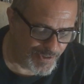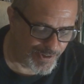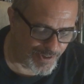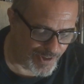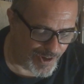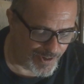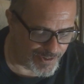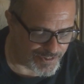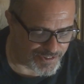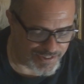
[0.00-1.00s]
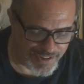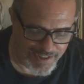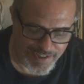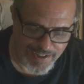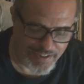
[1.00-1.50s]
New Clothes.
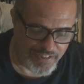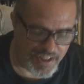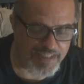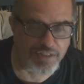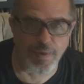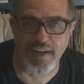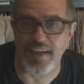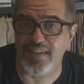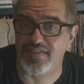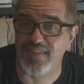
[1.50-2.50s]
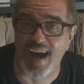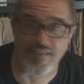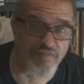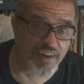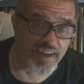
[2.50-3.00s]
This one is
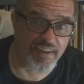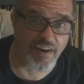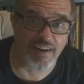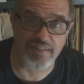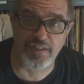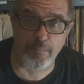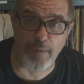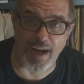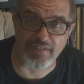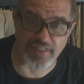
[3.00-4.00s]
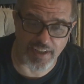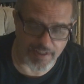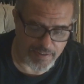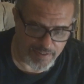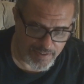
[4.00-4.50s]
not funny at all. It's depressing.
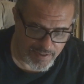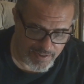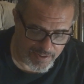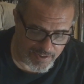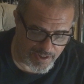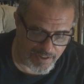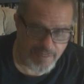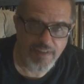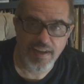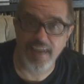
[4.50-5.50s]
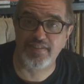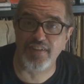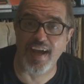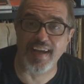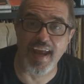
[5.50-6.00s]
You know? It's
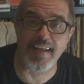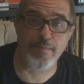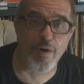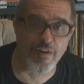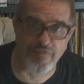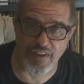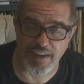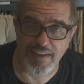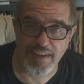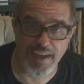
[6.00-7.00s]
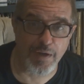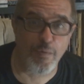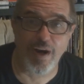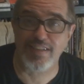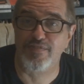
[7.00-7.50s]
like Eddie Murphy. He
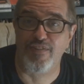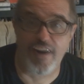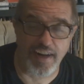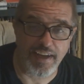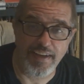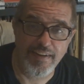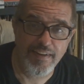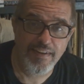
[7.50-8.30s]
was funny.